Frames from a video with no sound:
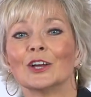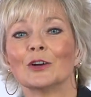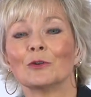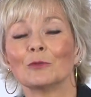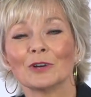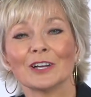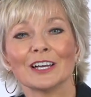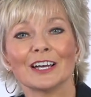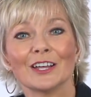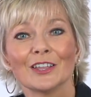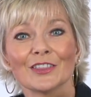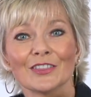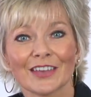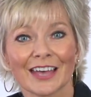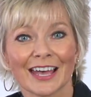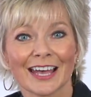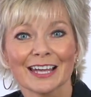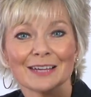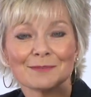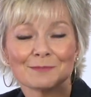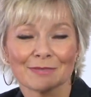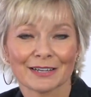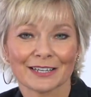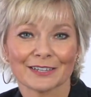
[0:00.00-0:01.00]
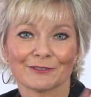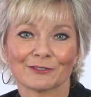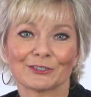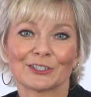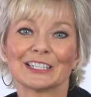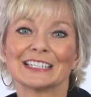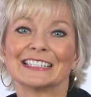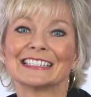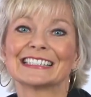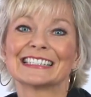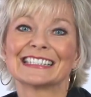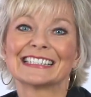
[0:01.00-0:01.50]
Well, that, my
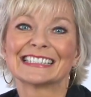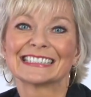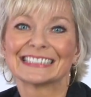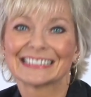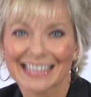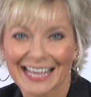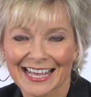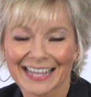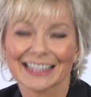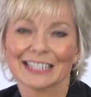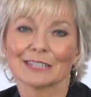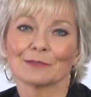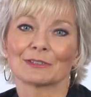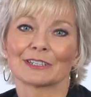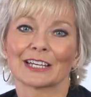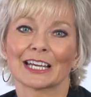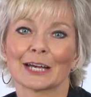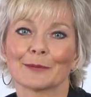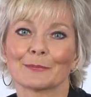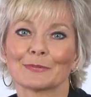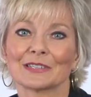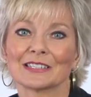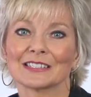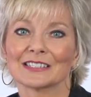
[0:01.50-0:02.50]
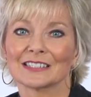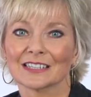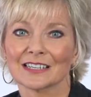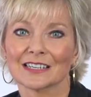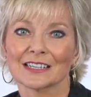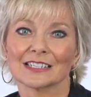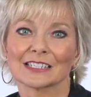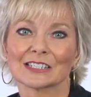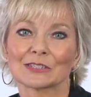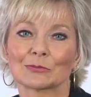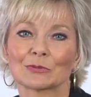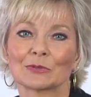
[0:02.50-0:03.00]
friends, is exactly what happens to
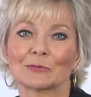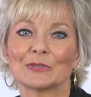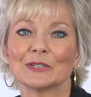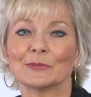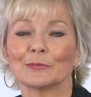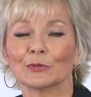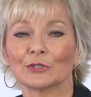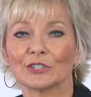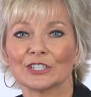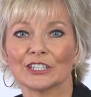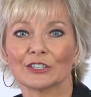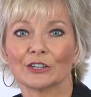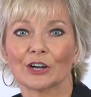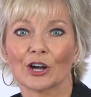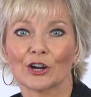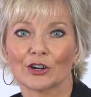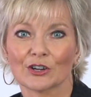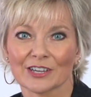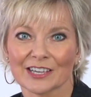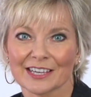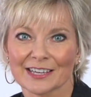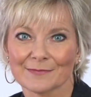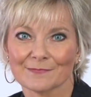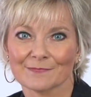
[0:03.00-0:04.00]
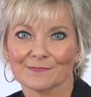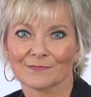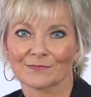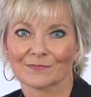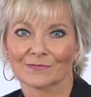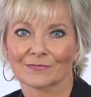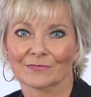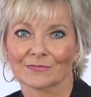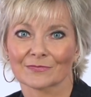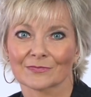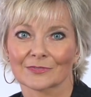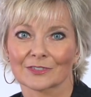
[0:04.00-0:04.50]
us when people hear our name.
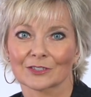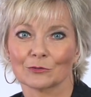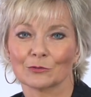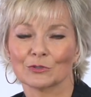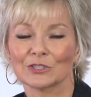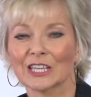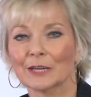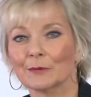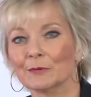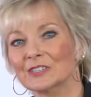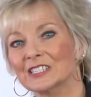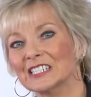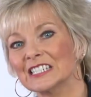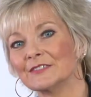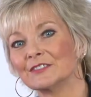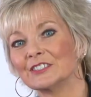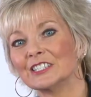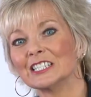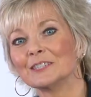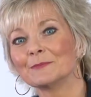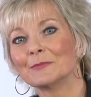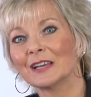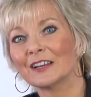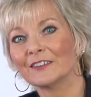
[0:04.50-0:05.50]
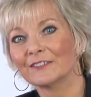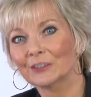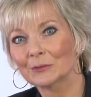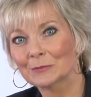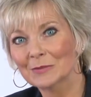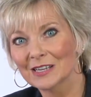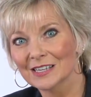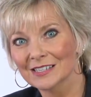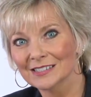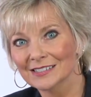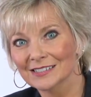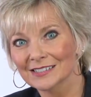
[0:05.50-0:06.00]
When they receive an email from
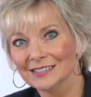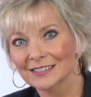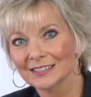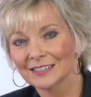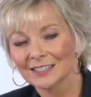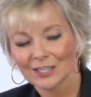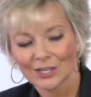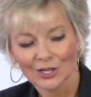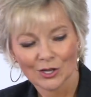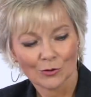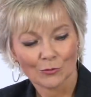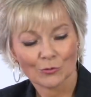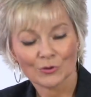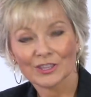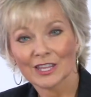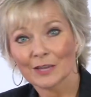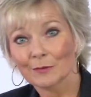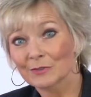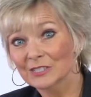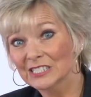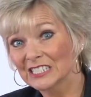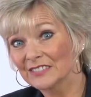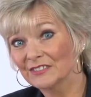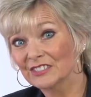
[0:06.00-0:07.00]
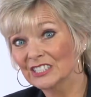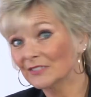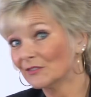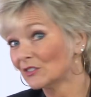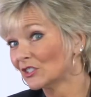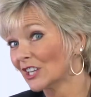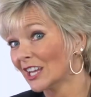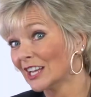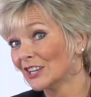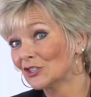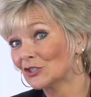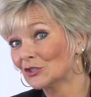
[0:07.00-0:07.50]
us, when they receive an
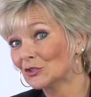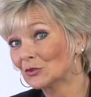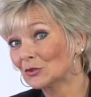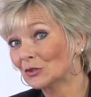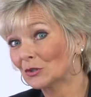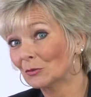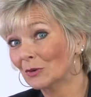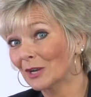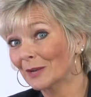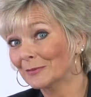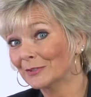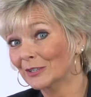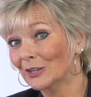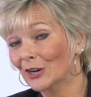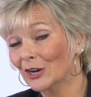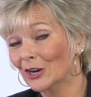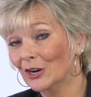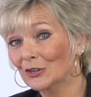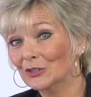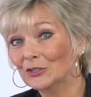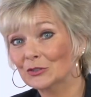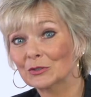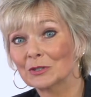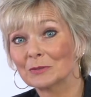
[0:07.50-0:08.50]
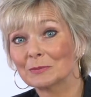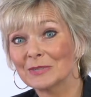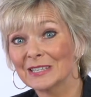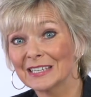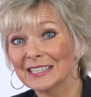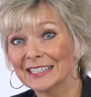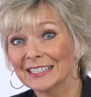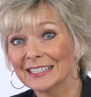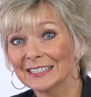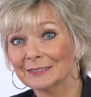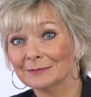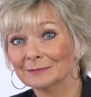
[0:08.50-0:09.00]
invitation to a webinar, to a
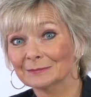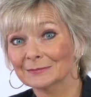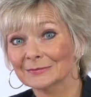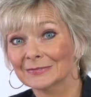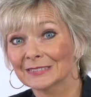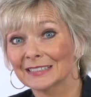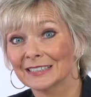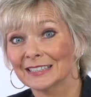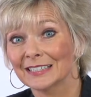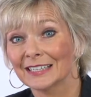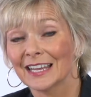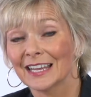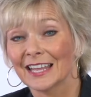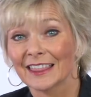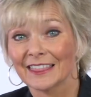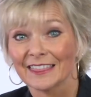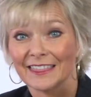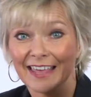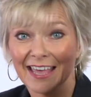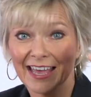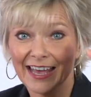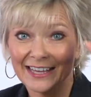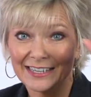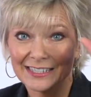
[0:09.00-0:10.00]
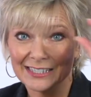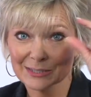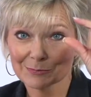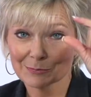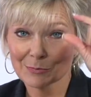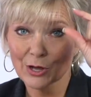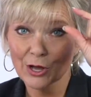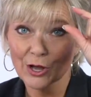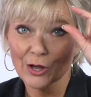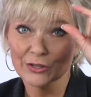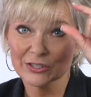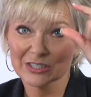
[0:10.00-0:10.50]
meeting, that
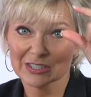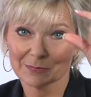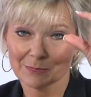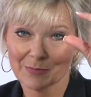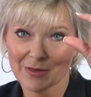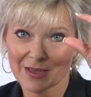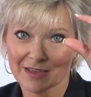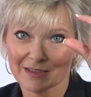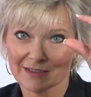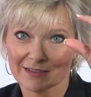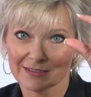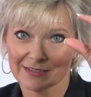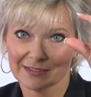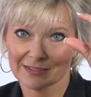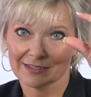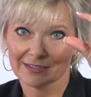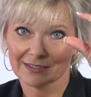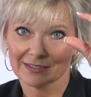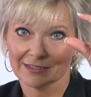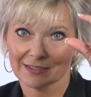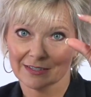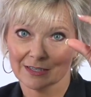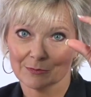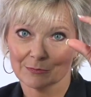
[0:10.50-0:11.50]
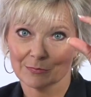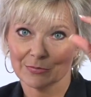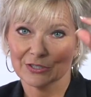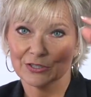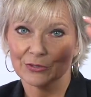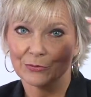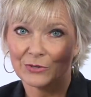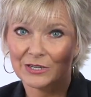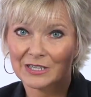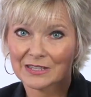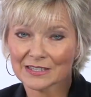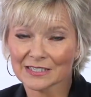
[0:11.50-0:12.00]
small space
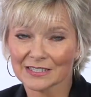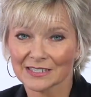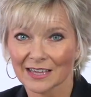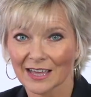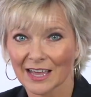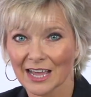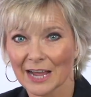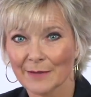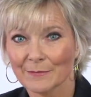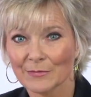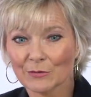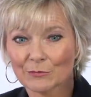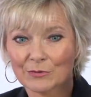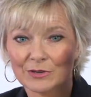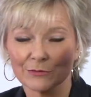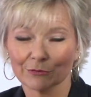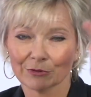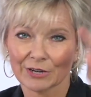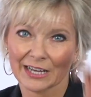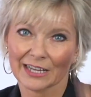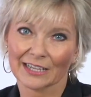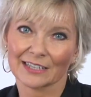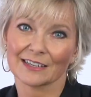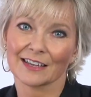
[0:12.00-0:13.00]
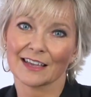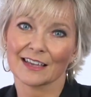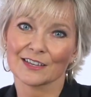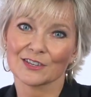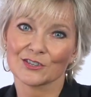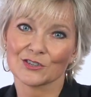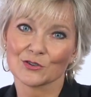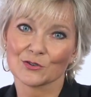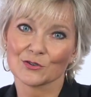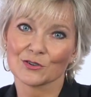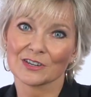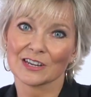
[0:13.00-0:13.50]
between the time that we
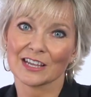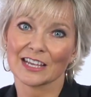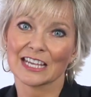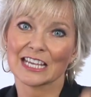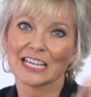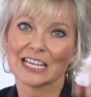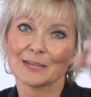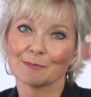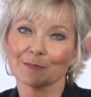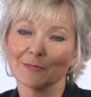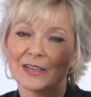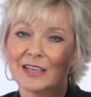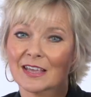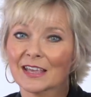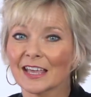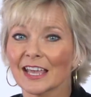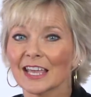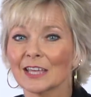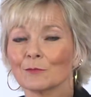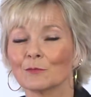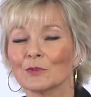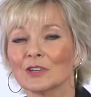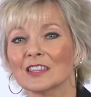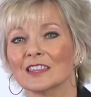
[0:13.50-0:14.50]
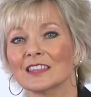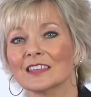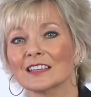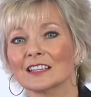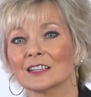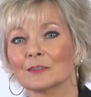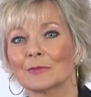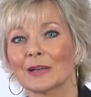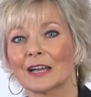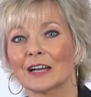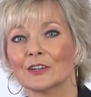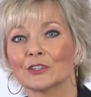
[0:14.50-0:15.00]
recognize your name and we
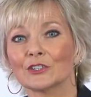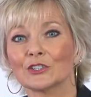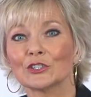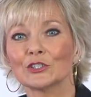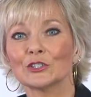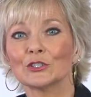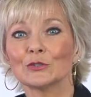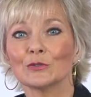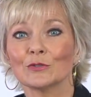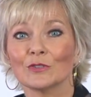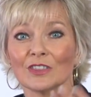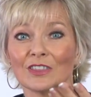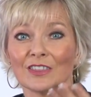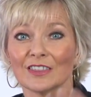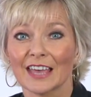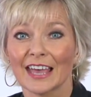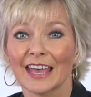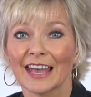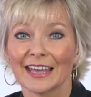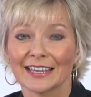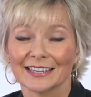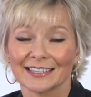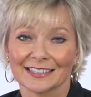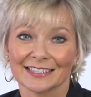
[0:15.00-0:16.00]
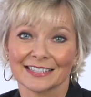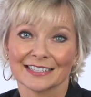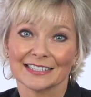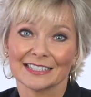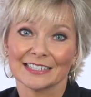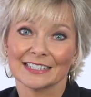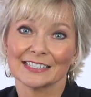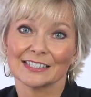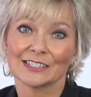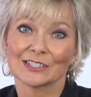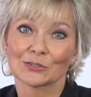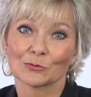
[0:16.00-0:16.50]
think about you, that
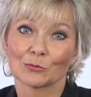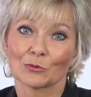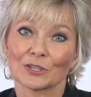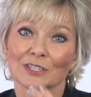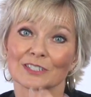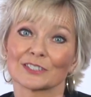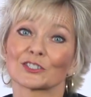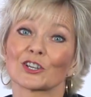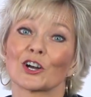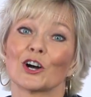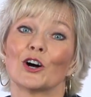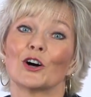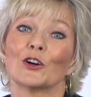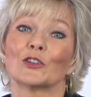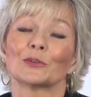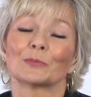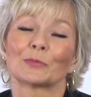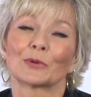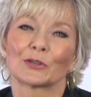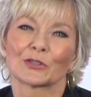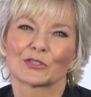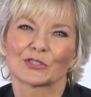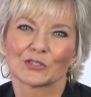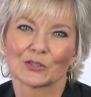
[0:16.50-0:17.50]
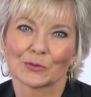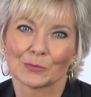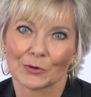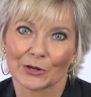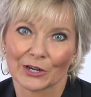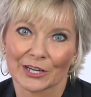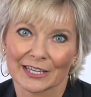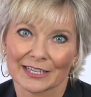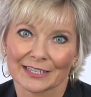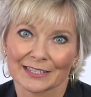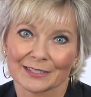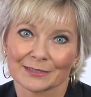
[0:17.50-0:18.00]
is what is called a personal
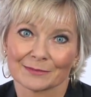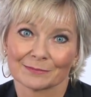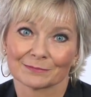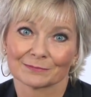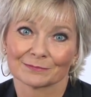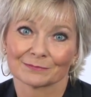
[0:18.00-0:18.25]
brand.